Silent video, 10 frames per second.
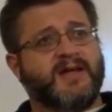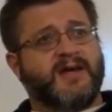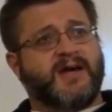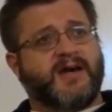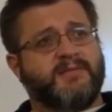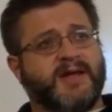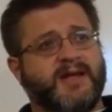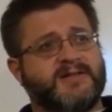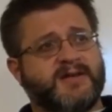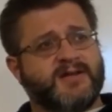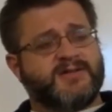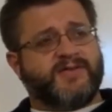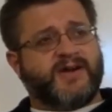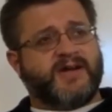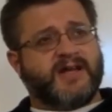And he's also
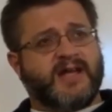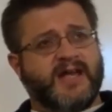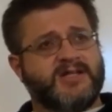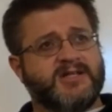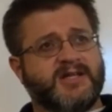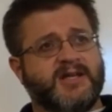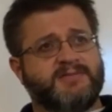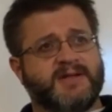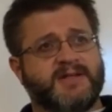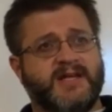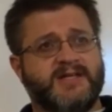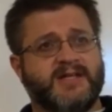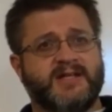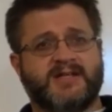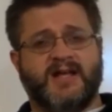very engaging. He's been teaching
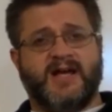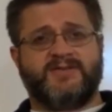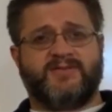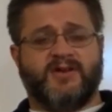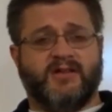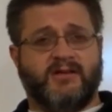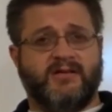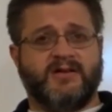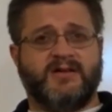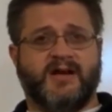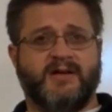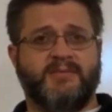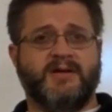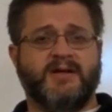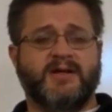this class for a long
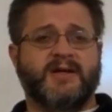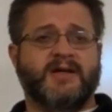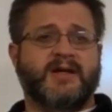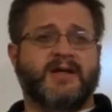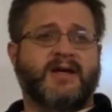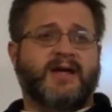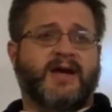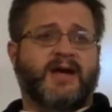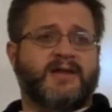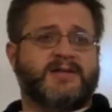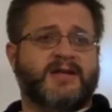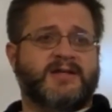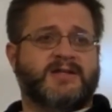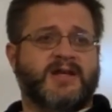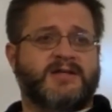time. So
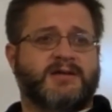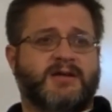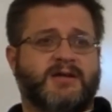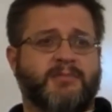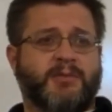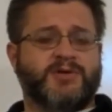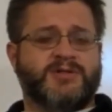he's come up with